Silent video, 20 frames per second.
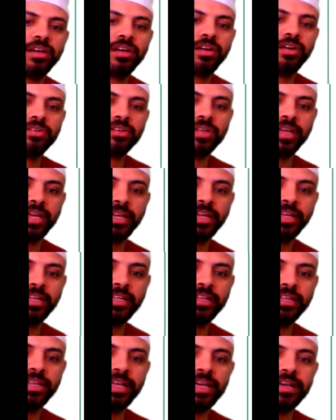Okay.
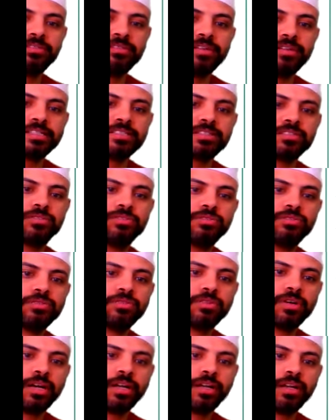Now let's
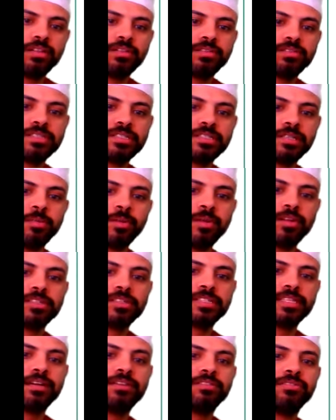do another similar
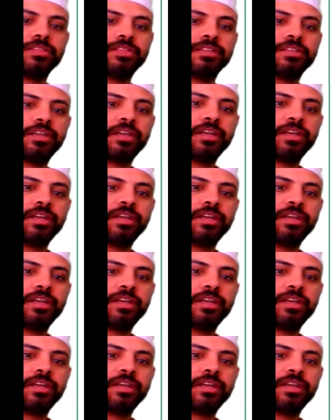sound